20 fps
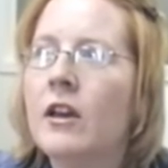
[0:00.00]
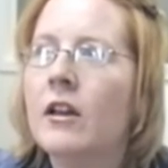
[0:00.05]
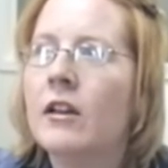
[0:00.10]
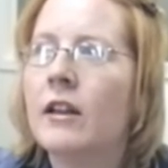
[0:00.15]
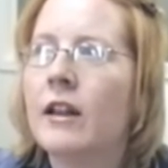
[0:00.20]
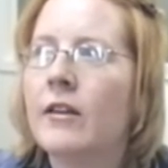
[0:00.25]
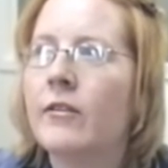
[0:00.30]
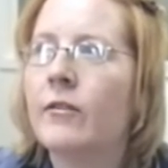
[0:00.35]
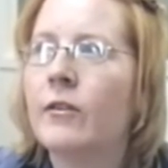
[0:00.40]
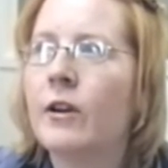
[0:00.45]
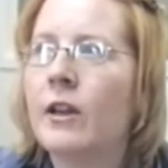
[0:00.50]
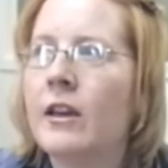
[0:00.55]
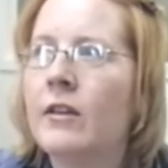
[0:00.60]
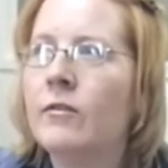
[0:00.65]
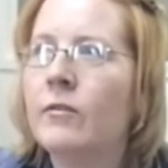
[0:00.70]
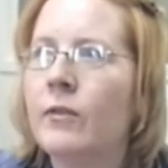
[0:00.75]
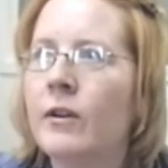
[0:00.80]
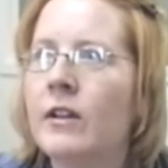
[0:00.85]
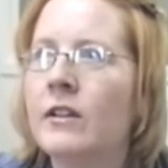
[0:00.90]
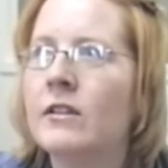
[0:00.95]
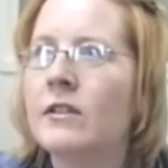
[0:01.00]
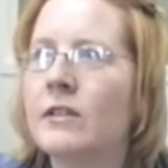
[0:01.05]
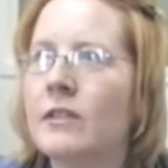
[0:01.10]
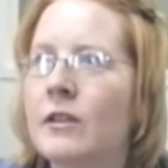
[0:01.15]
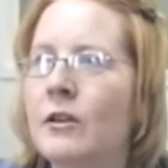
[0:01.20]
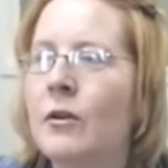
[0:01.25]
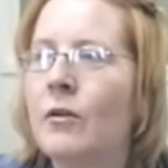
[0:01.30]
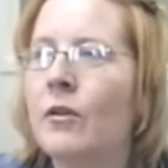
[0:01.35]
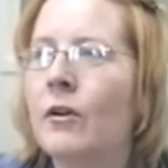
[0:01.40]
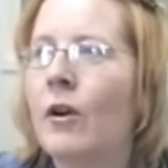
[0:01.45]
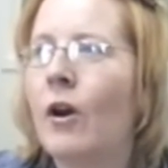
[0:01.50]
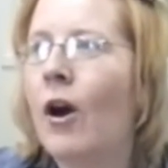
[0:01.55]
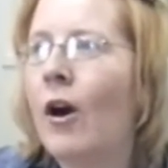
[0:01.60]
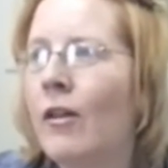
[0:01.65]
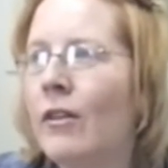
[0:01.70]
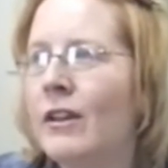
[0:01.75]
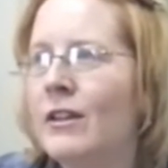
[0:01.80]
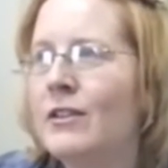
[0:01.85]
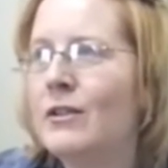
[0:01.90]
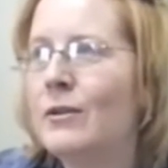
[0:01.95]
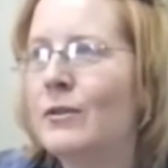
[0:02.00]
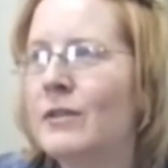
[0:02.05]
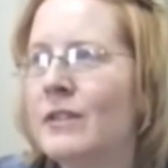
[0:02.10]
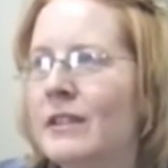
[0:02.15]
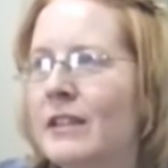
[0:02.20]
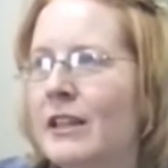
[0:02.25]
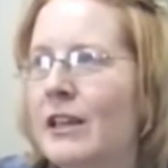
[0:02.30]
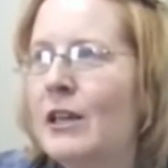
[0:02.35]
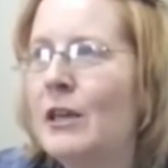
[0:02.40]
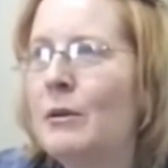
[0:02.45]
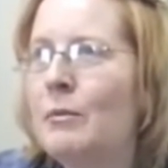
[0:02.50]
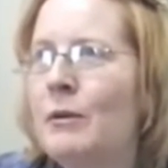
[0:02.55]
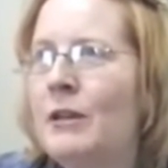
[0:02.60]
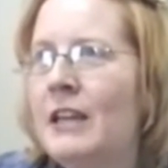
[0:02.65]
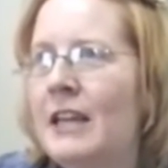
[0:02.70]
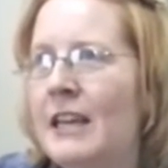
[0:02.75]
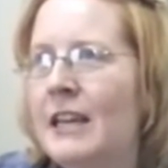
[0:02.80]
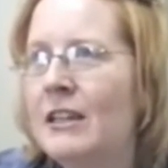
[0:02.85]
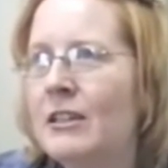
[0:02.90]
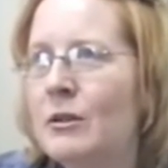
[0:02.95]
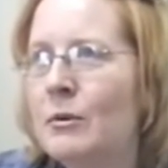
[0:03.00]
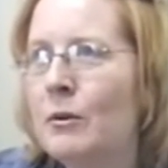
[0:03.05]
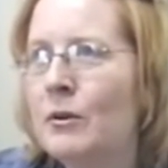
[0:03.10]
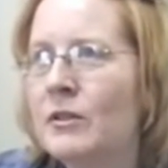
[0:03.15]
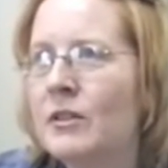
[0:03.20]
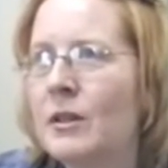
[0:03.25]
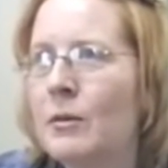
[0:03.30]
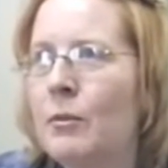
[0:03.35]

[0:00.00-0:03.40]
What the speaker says: Like for infants, all they do is sleep and eat mostly,